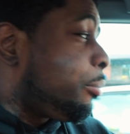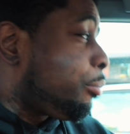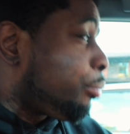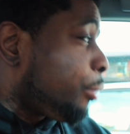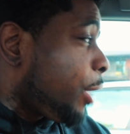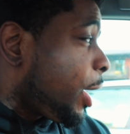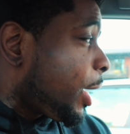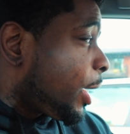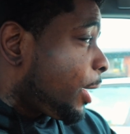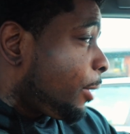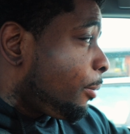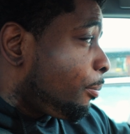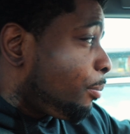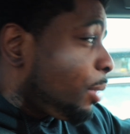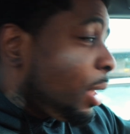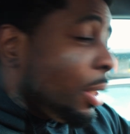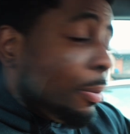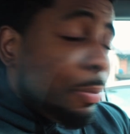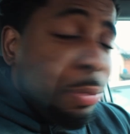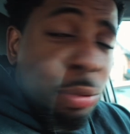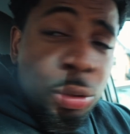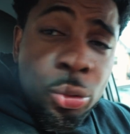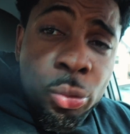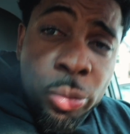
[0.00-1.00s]
breaking
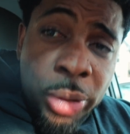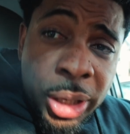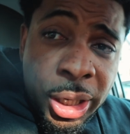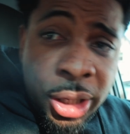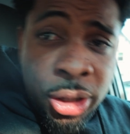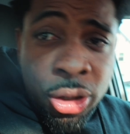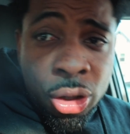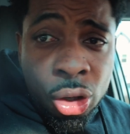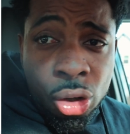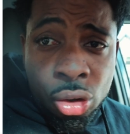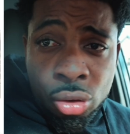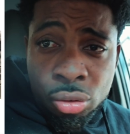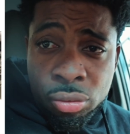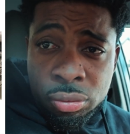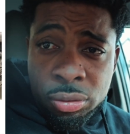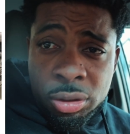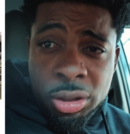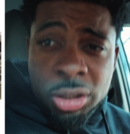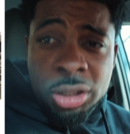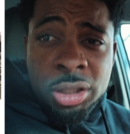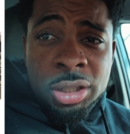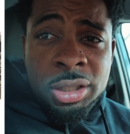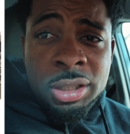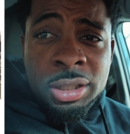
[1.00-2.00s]
people
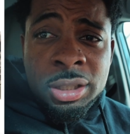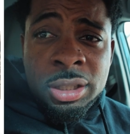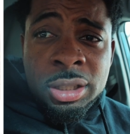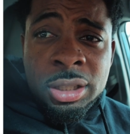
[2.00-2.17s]
windows.